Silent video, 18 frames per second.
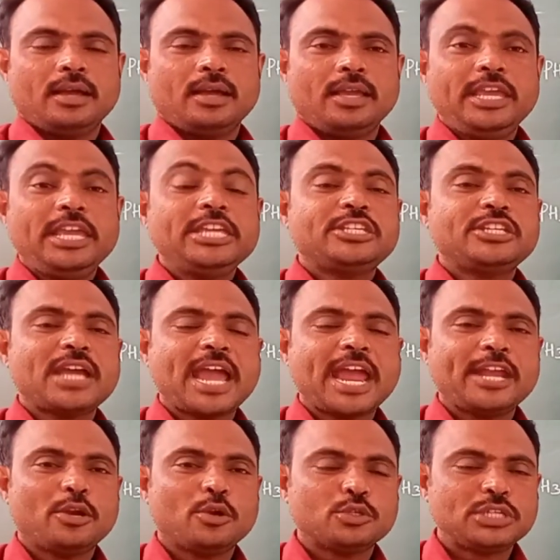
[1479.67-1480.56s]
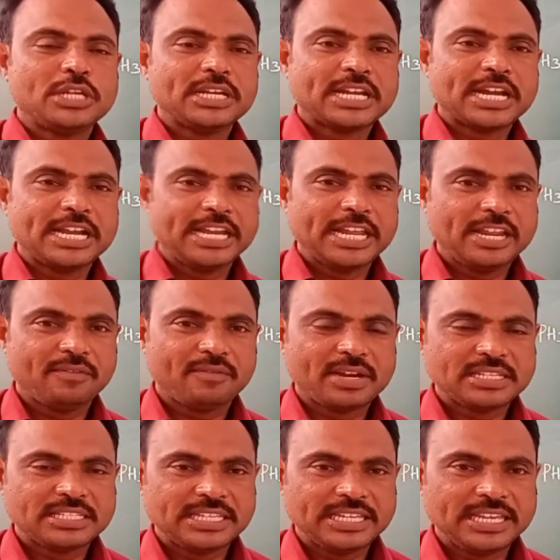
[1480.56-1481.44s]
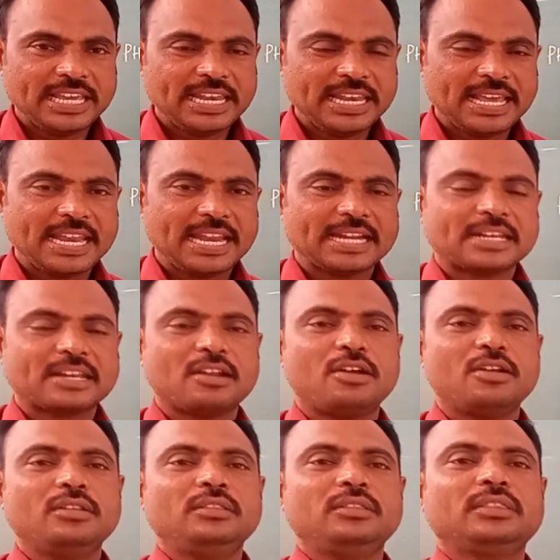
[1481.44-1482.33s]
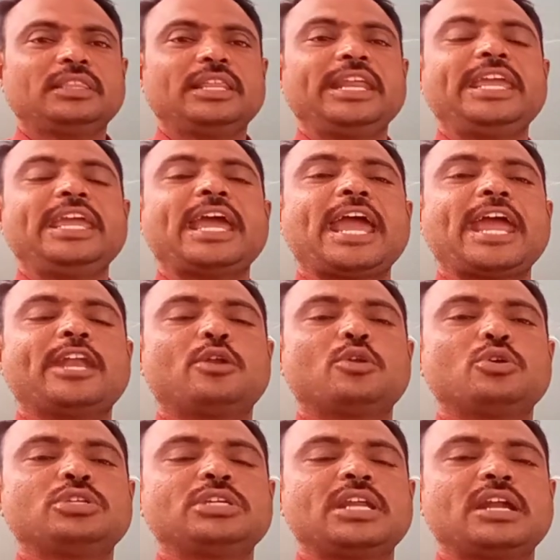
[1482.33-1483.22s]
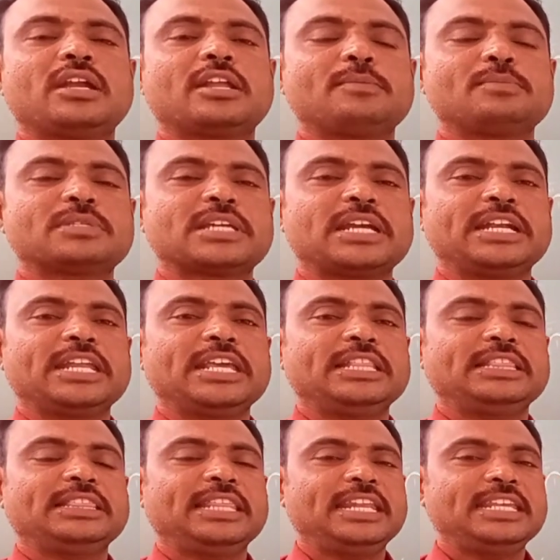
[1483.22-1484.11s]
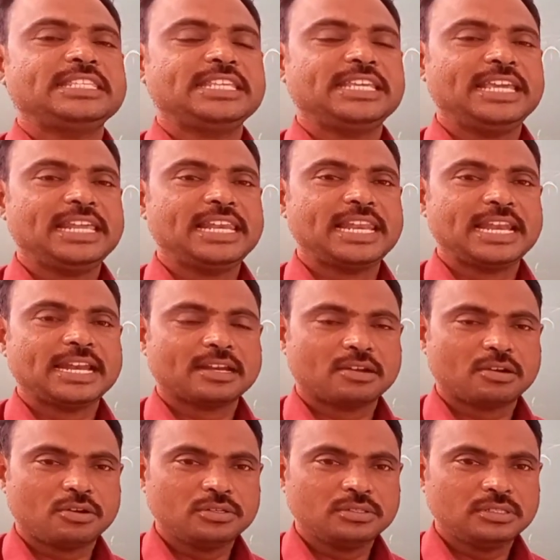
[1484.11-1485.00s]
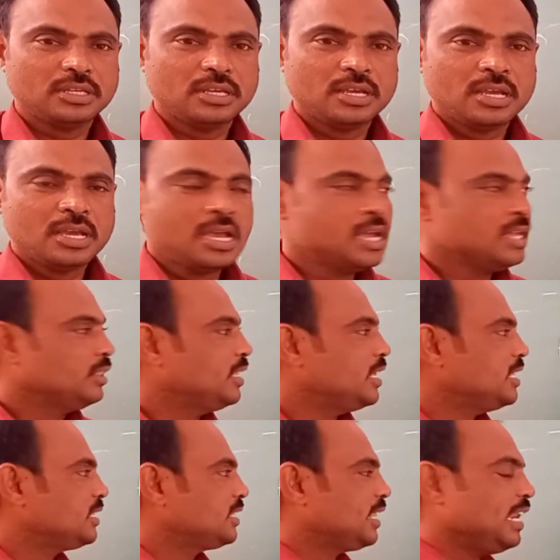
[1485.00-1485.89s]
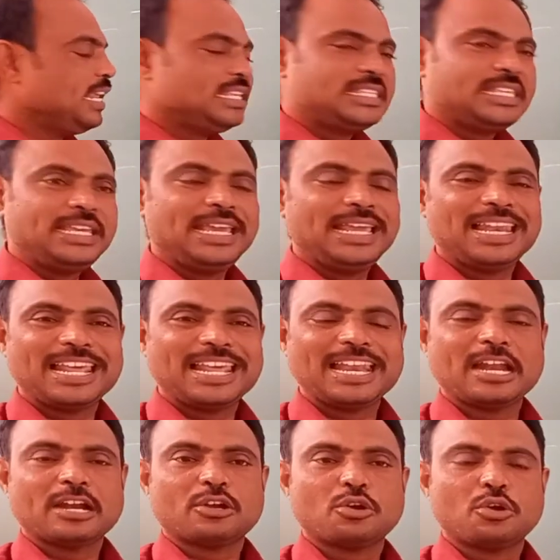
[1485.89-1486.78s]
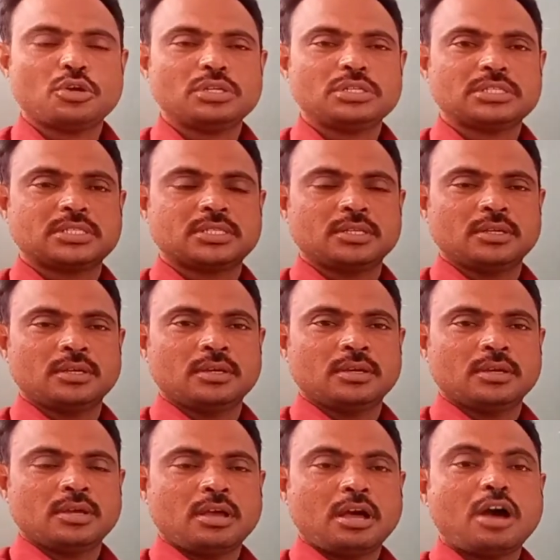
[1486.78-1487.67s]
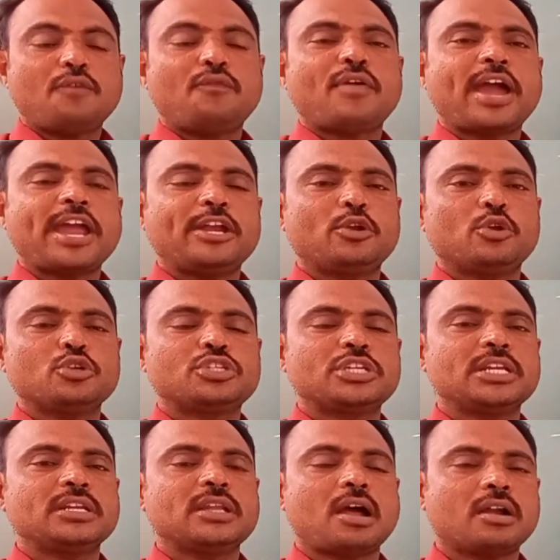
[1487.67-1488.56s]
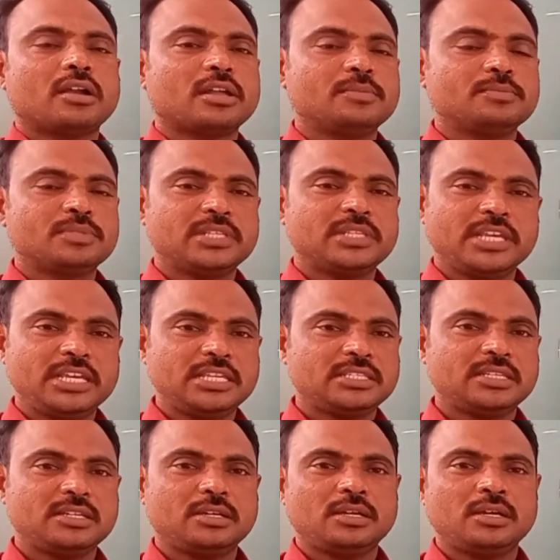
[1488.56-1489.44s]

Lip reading: each hydrogen contain one single electron. 3 hydrogen atoms contain 3 single electrons. These 3 single electrons of hydrogen atoms is